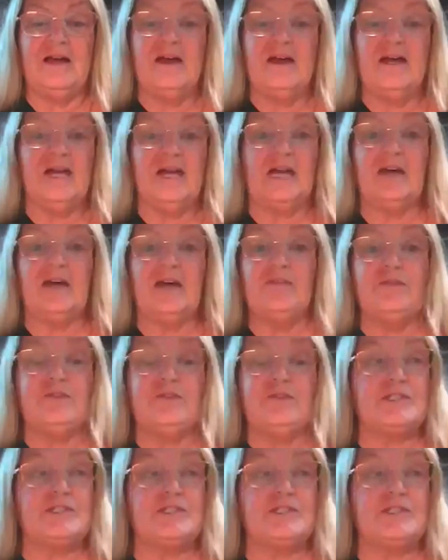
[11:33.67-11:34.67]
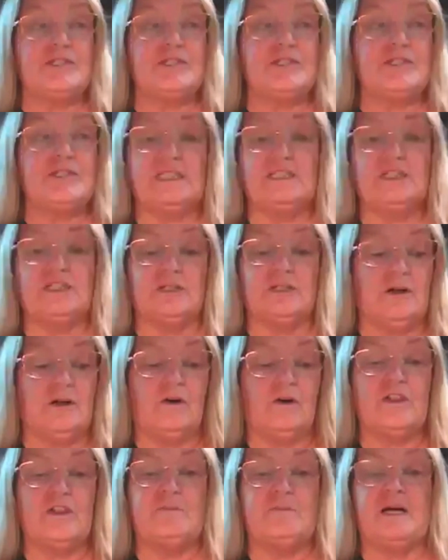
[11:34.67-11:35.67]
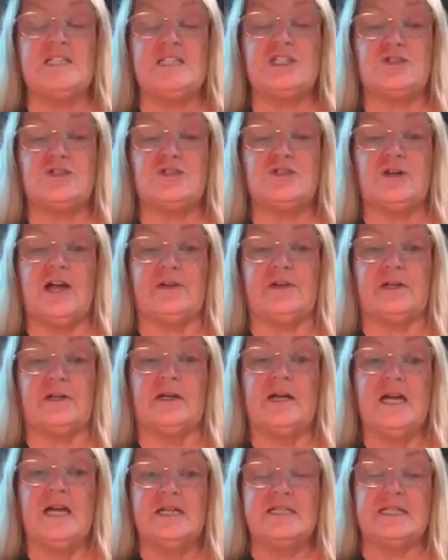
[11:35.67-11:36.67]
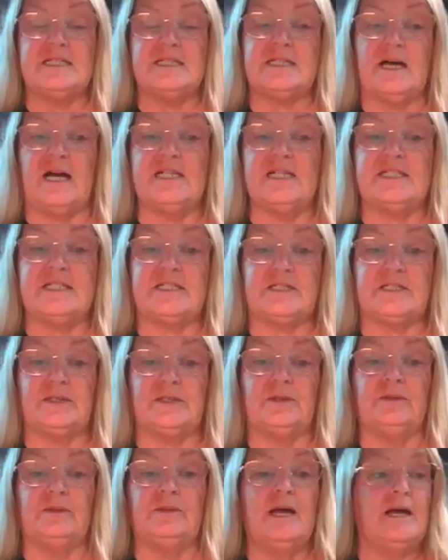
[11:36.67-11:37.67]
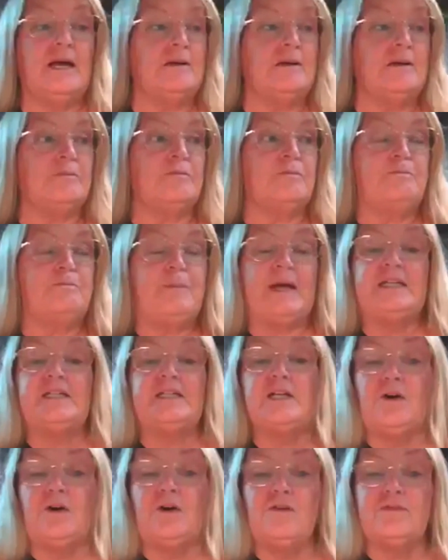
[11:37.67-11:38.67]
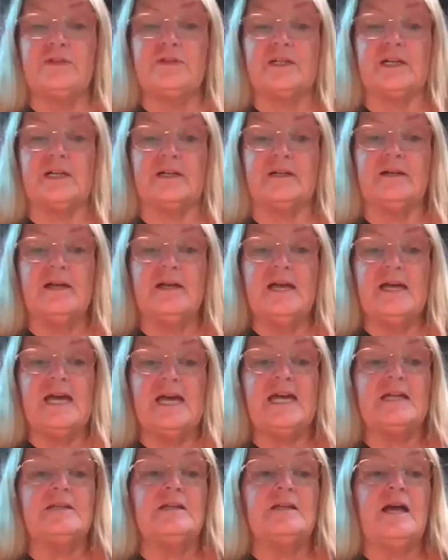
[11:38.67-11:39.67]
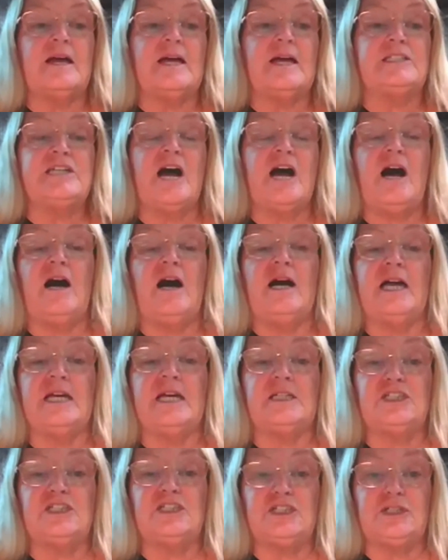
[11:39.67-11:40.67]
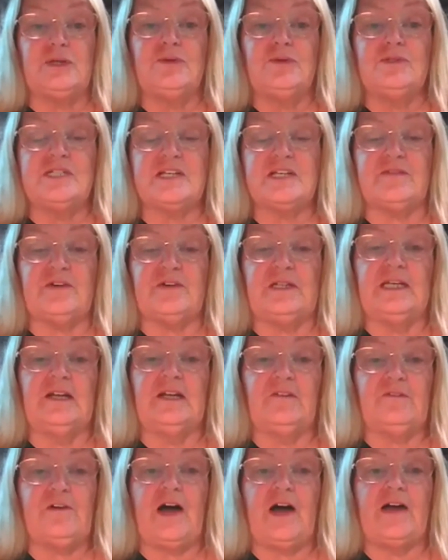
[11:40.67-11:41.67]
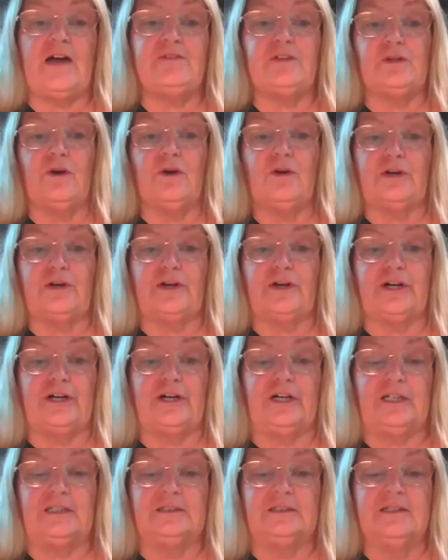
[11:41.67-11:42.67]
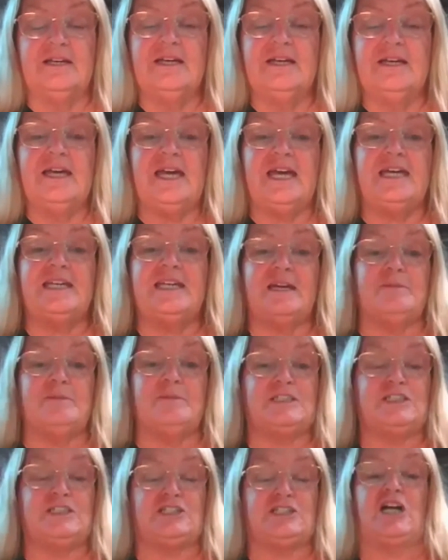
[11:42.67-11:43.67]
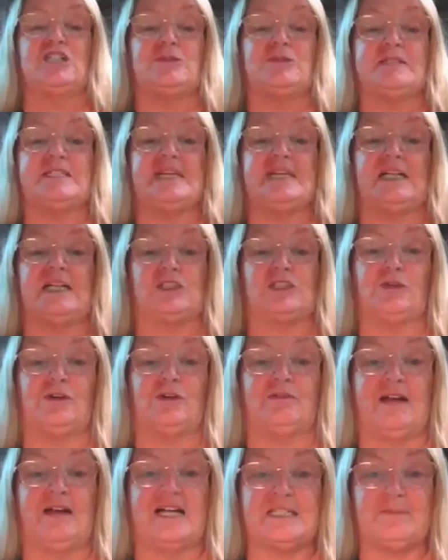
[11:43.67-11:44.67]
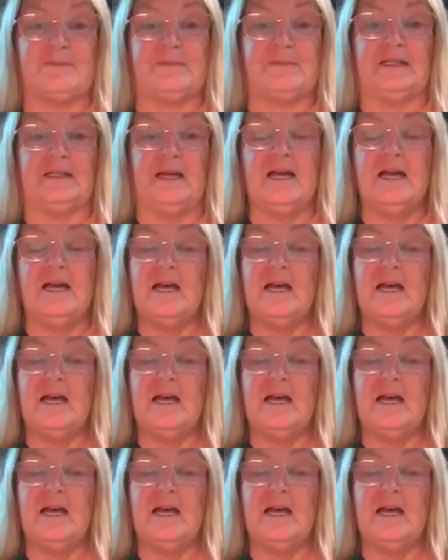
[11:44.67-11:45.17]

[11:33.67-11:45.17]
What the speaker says: If the school teacher or the bus driver decides to bend over and tie shoes of a little 5-year-old girl, he can be charged with sexual harassment.